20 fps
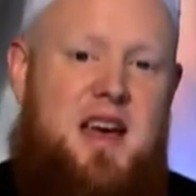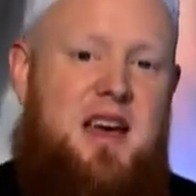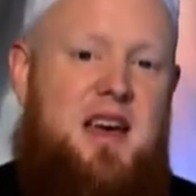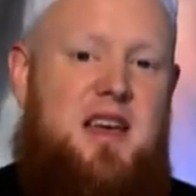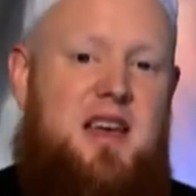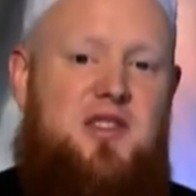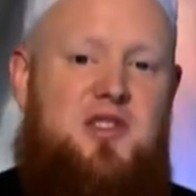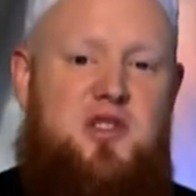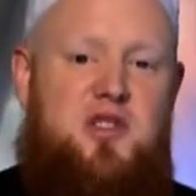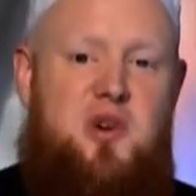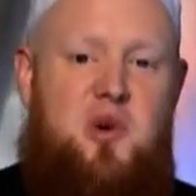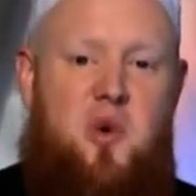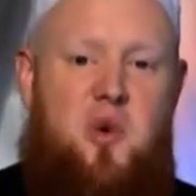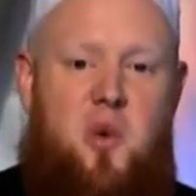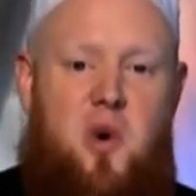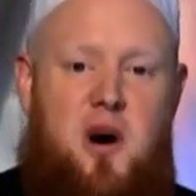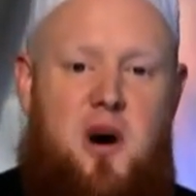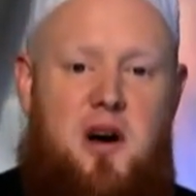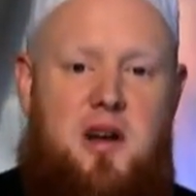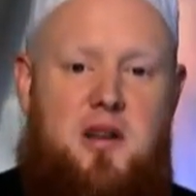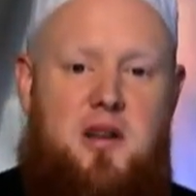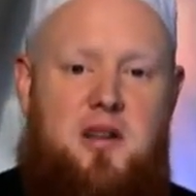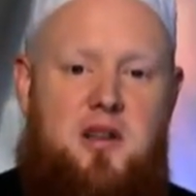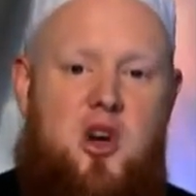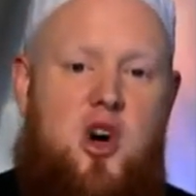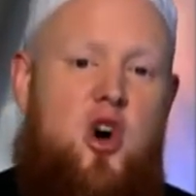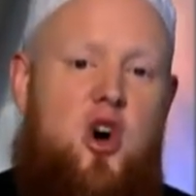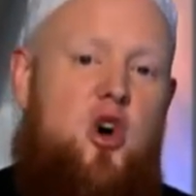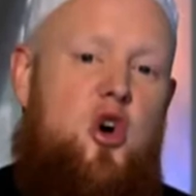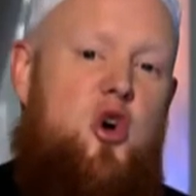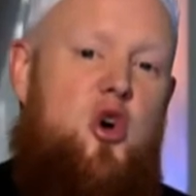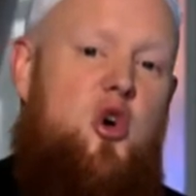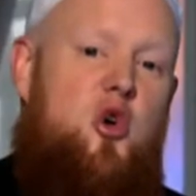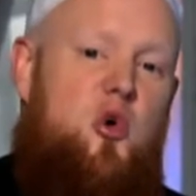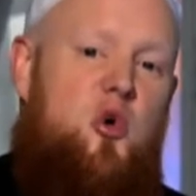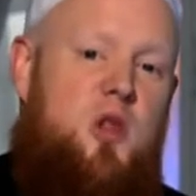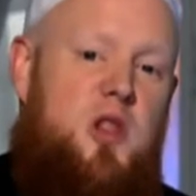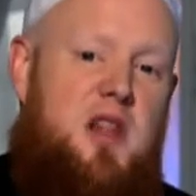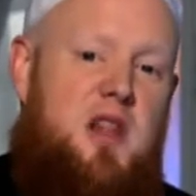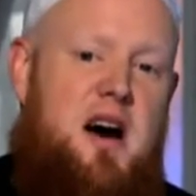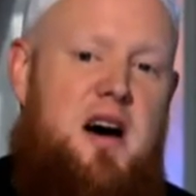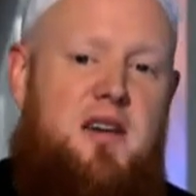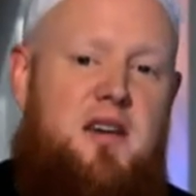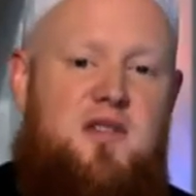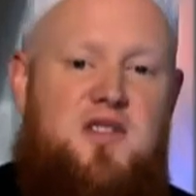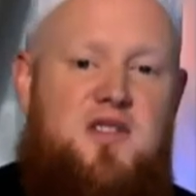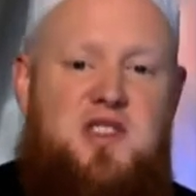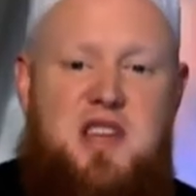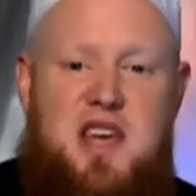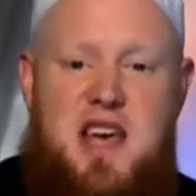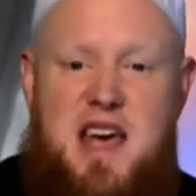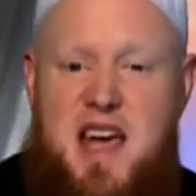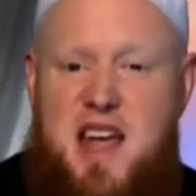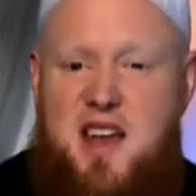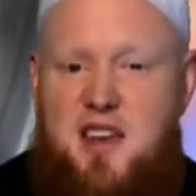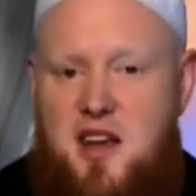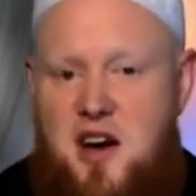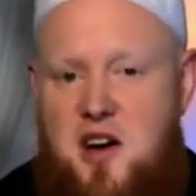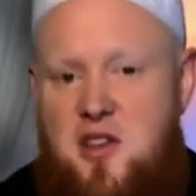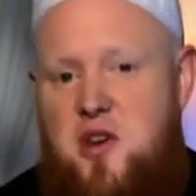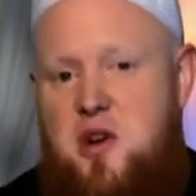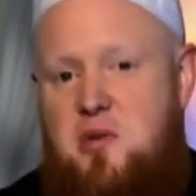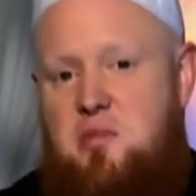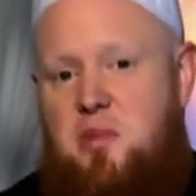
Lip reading: is the one who loves another